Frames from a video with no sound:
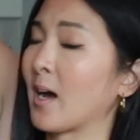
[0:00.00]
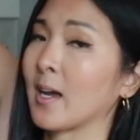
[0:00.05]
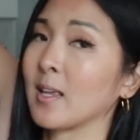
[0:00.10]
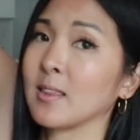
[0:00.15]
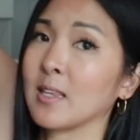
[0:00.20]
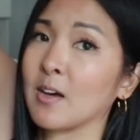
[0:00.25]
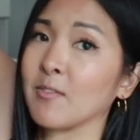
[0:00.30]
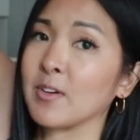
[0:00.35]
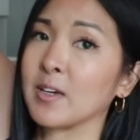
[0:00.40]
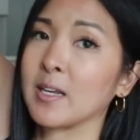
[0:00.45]
I
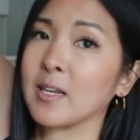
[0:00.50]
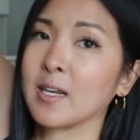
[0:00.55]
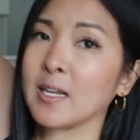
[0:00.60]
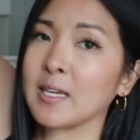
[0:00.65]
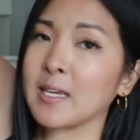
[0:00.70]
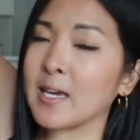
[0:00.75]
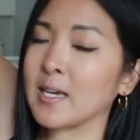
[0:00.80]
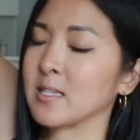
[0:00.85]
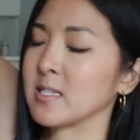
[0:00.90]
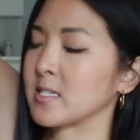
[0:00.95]
love it. And
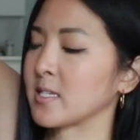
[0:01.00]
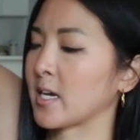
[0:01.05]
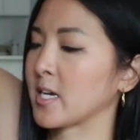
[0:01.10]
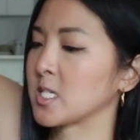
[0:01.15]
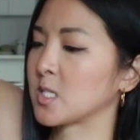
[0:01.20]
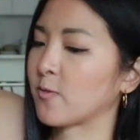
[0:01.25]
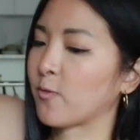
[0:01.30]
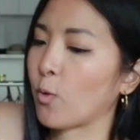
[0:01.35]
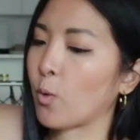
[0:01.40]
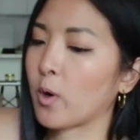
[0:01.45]
again, size
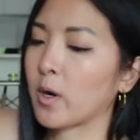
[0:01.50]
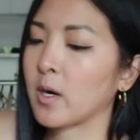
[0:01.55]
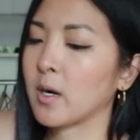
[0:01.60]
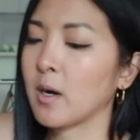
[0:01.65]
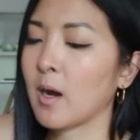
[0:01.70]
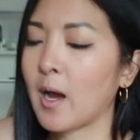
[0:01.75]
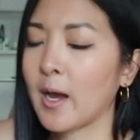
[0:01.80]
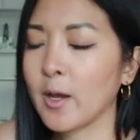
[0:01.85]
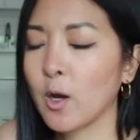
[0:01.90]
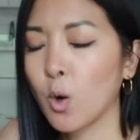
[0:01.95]
four,
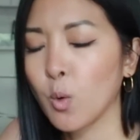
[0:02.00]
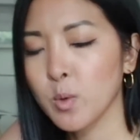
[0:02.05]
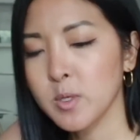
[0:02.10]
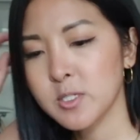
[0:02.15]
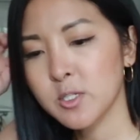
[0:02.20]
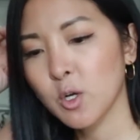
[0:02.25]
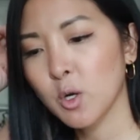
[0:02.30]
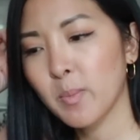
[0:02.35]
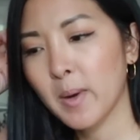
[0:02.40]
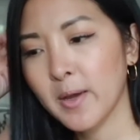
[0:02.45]
I always
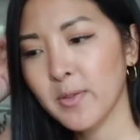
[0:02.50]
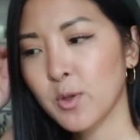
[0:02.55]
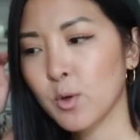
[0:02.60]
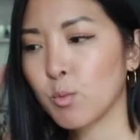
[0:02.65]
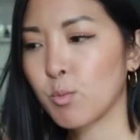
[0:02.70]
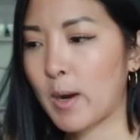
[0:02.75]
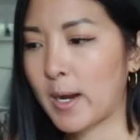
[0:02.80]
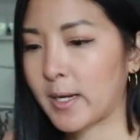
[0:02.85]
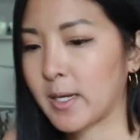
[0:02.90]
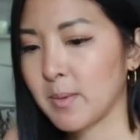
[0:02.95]
go by the
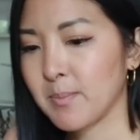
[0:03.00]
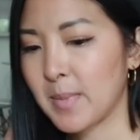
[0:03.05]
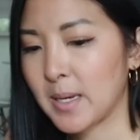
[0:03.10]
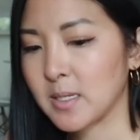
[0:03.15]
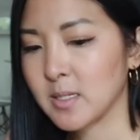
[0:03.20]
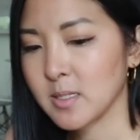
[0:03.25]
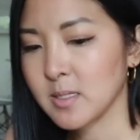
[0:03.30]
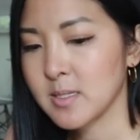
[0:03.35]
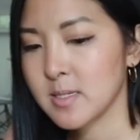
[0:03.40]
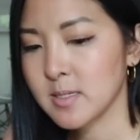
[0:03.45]

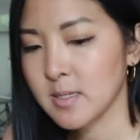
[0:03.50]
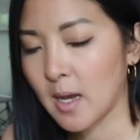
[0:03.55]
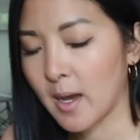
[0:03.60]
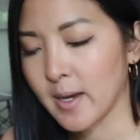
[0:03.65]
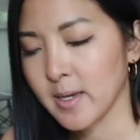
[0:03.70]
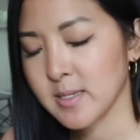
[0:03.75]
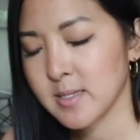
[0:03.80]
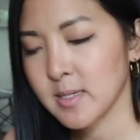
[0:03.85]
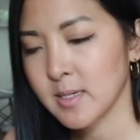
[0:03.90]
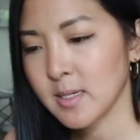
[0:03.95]
recommended
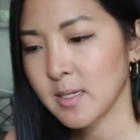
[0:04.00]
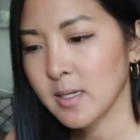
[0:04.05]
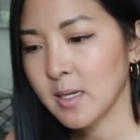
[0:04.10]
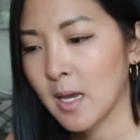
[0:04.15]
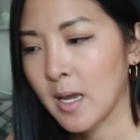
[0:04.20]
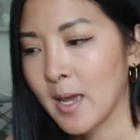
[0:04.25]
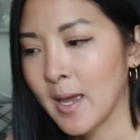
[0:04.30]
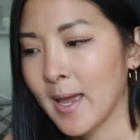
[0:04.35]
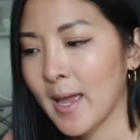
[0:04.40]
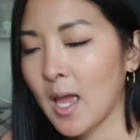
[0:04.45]
sizing.
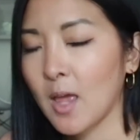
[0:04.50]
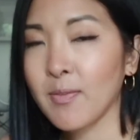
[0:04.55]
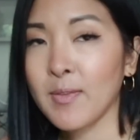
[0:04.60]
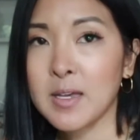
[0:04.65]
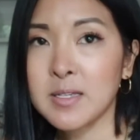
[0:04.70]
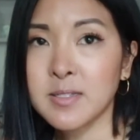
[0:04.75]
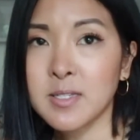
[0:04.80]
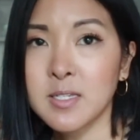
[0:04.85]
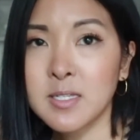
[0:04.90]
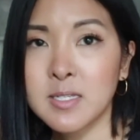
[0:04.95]
And
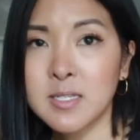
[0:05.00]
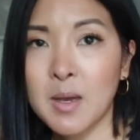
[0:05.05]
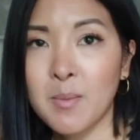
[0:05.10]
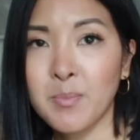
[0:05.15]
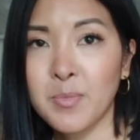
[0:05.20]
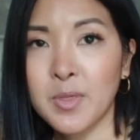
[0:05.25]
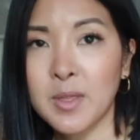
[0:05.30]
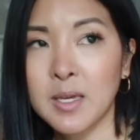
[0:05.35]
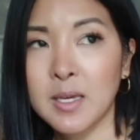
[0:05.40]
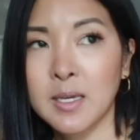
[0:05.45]
that's just
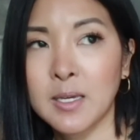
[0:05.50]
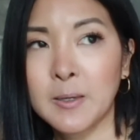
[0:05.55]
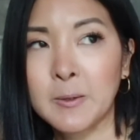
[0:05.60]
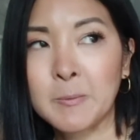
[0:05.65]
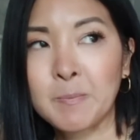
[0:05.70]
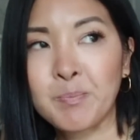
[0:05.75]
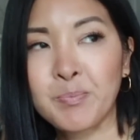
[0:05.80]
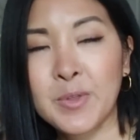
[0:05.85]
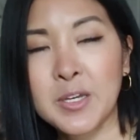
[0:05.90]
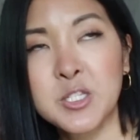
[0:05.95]

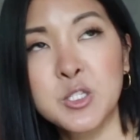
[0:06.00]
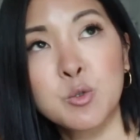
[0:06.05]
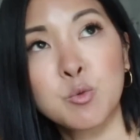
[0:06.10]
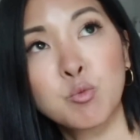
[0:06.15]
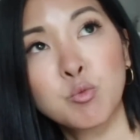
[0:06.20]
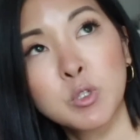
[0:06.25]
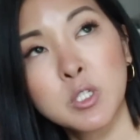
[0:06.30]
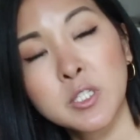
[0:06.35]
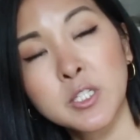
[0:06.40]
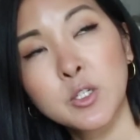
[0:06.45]
something that's
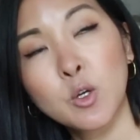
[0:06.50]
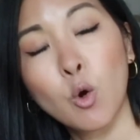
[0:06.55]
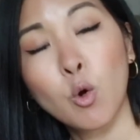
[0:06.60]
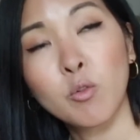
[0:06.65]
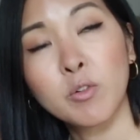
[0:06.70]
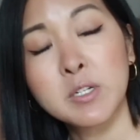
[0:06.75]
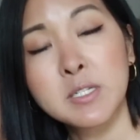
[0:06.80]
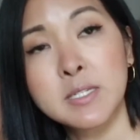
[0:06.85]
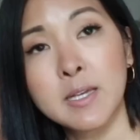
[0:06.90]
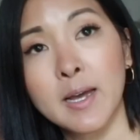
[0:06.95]
really
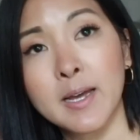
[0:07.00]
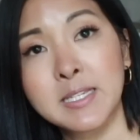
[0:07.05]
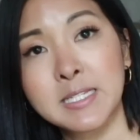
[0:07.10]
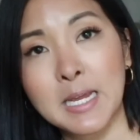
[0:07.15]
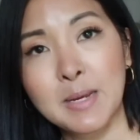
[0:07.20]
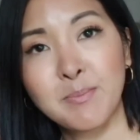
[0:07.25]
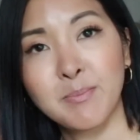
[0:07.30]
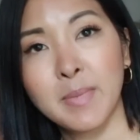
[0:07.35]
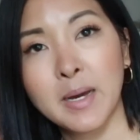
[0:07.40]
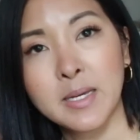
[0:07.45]
oversized, I
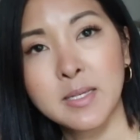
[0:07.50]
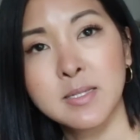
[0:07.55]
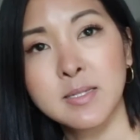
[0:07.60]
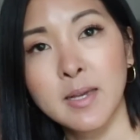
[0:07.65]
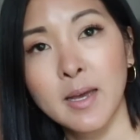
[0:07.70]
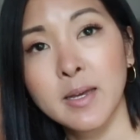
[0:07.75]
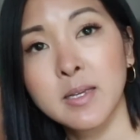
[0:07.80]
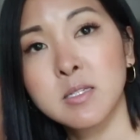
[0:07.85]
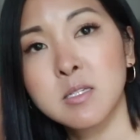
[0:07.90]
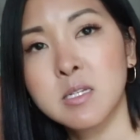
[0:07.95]
might size